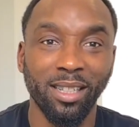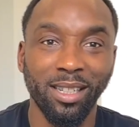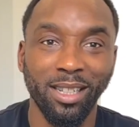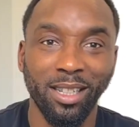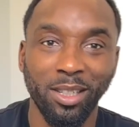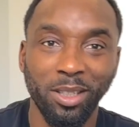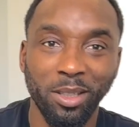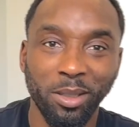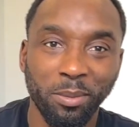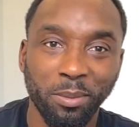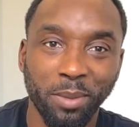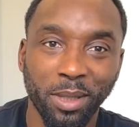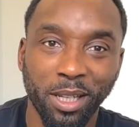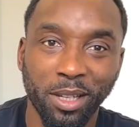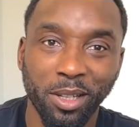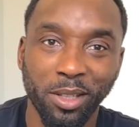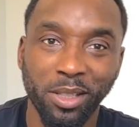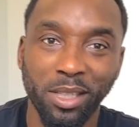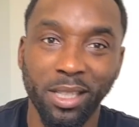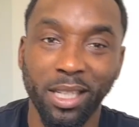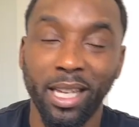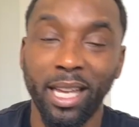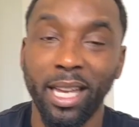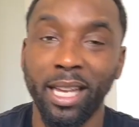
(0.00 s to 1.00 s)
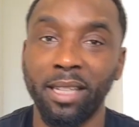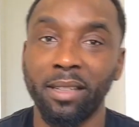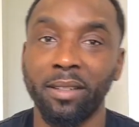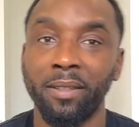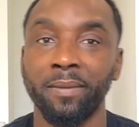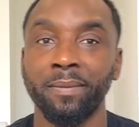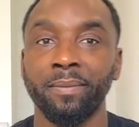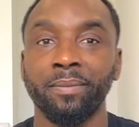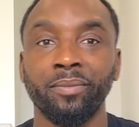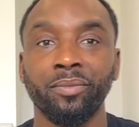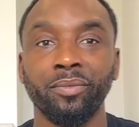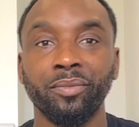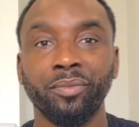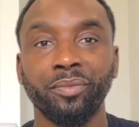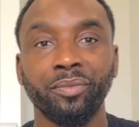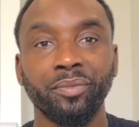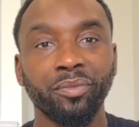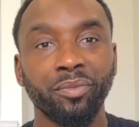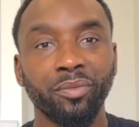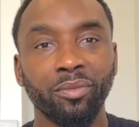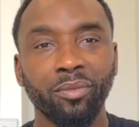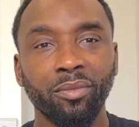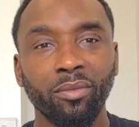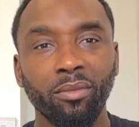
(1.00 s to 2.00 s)
know, because again,
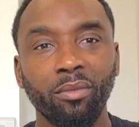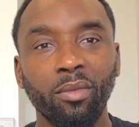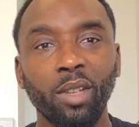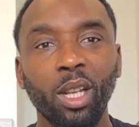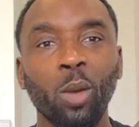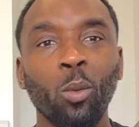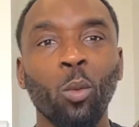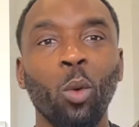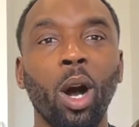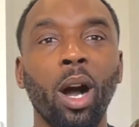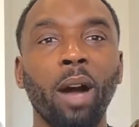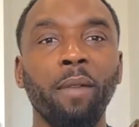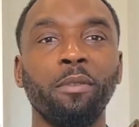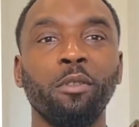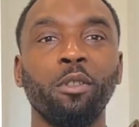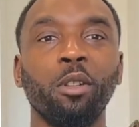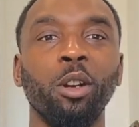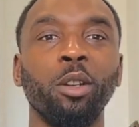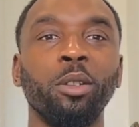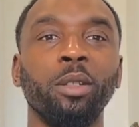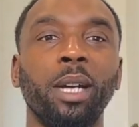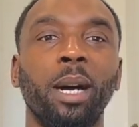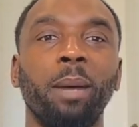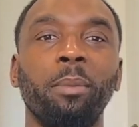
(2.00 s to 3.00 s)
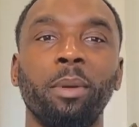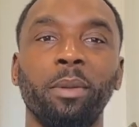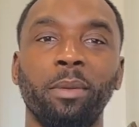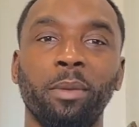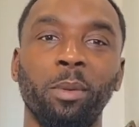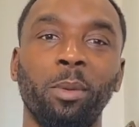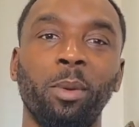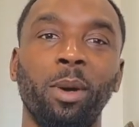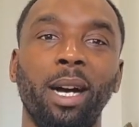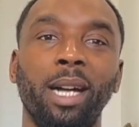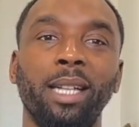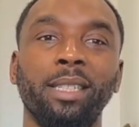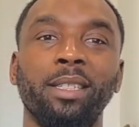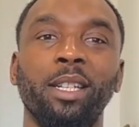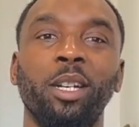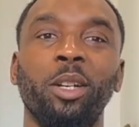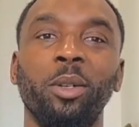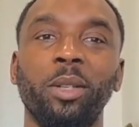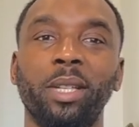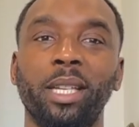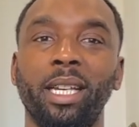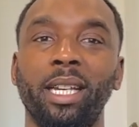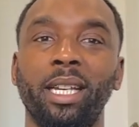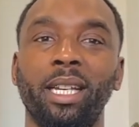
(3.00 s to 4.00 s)
what I've grown up with and what I know,
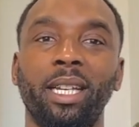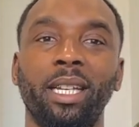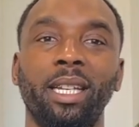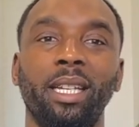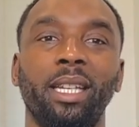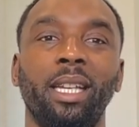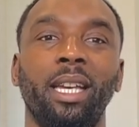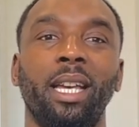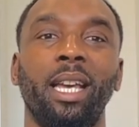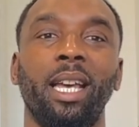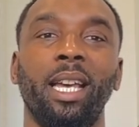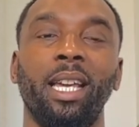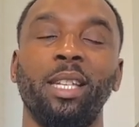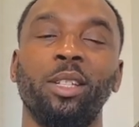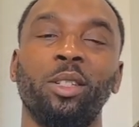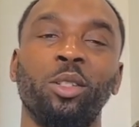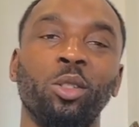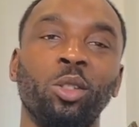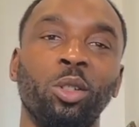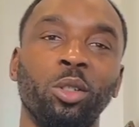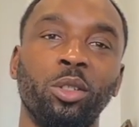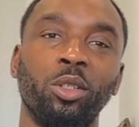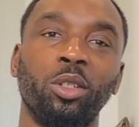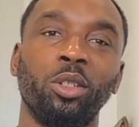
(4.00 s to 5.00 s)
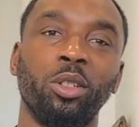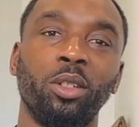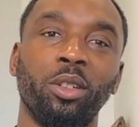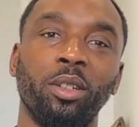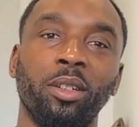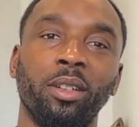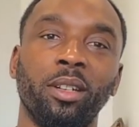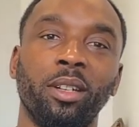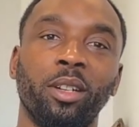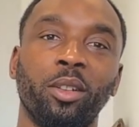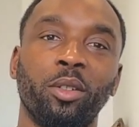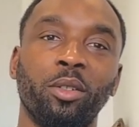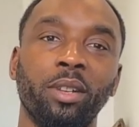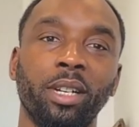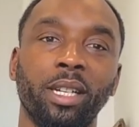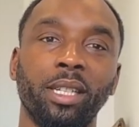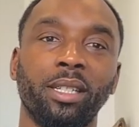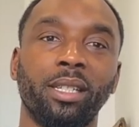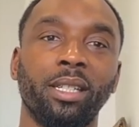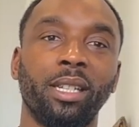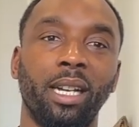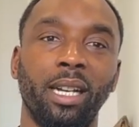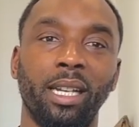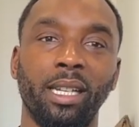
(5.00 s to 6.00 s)
yeah, is not to
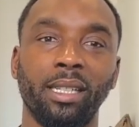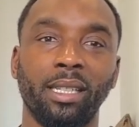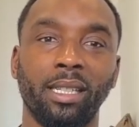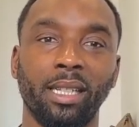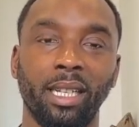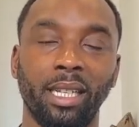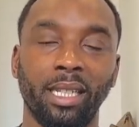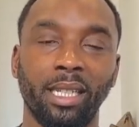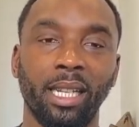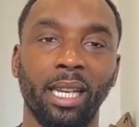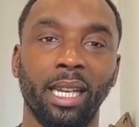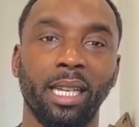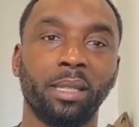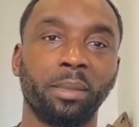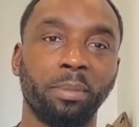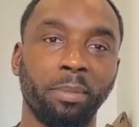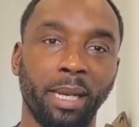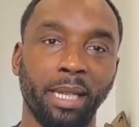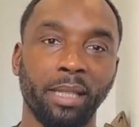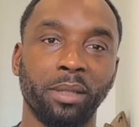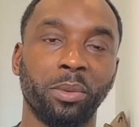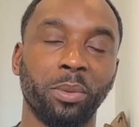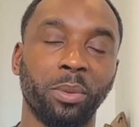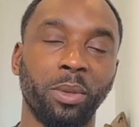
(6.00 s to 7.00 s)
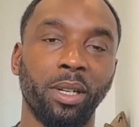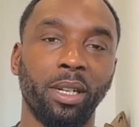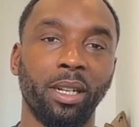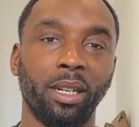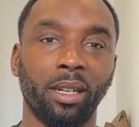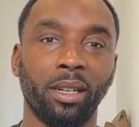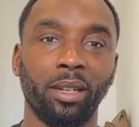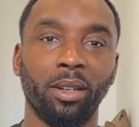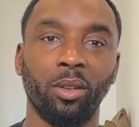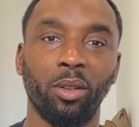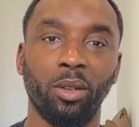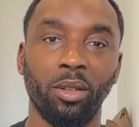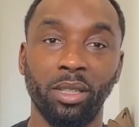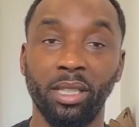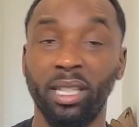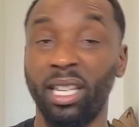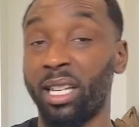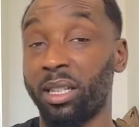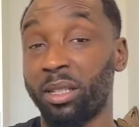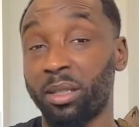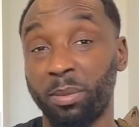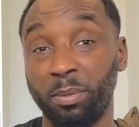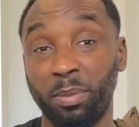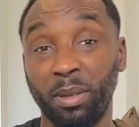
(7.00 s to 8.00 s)
criticise a next man's work or a
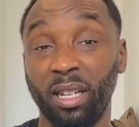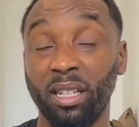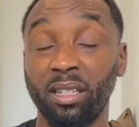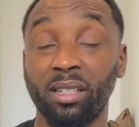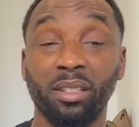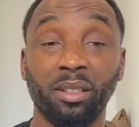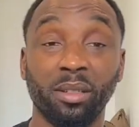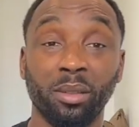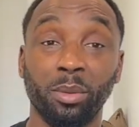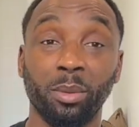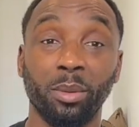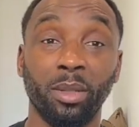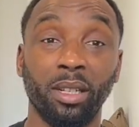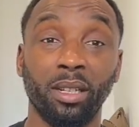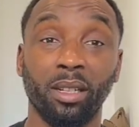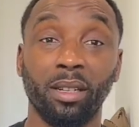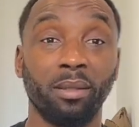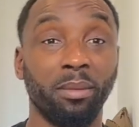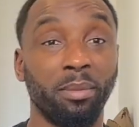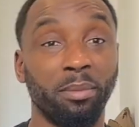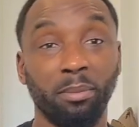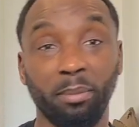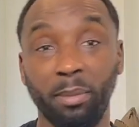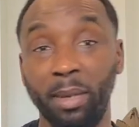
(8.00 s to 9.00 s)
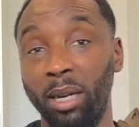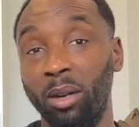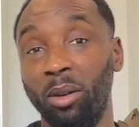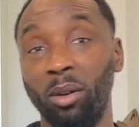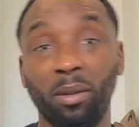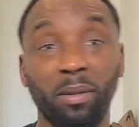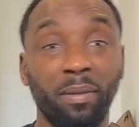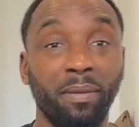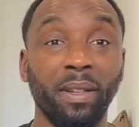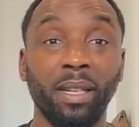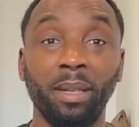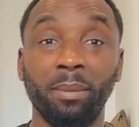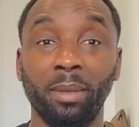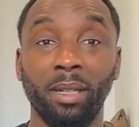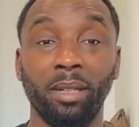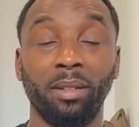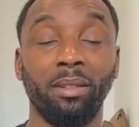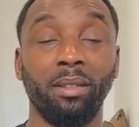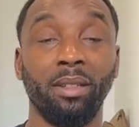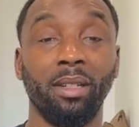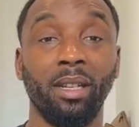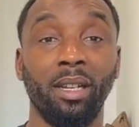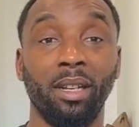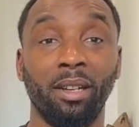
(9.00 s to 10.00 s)
next person's work, male or female,
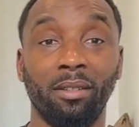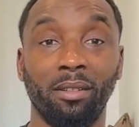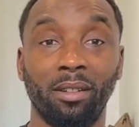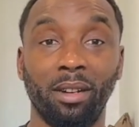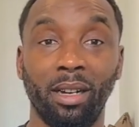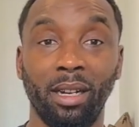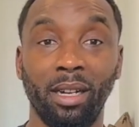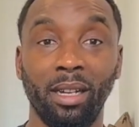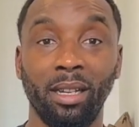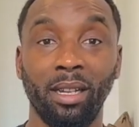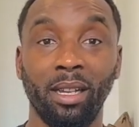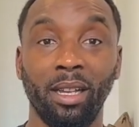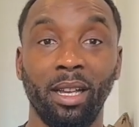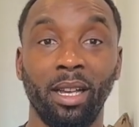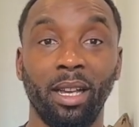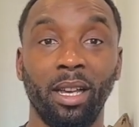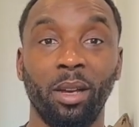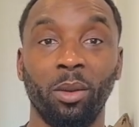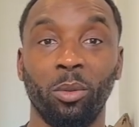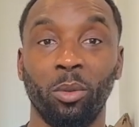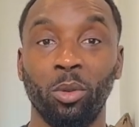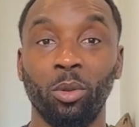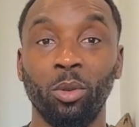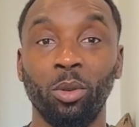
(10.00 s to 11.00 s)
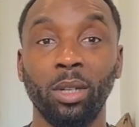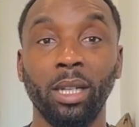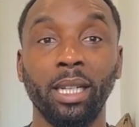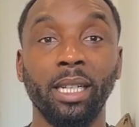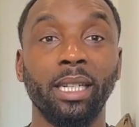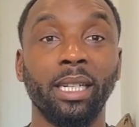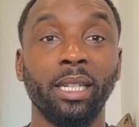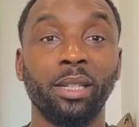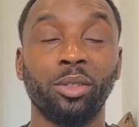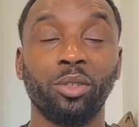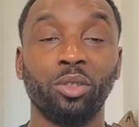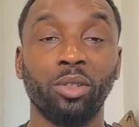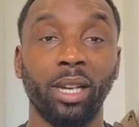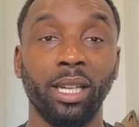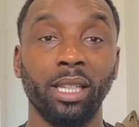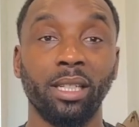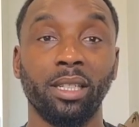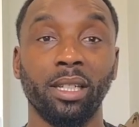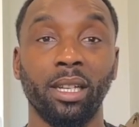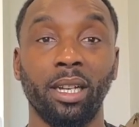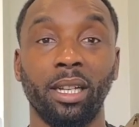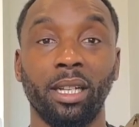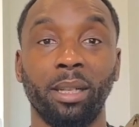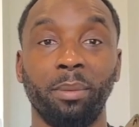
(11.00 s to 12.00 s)
right? We're all in this trade to earn a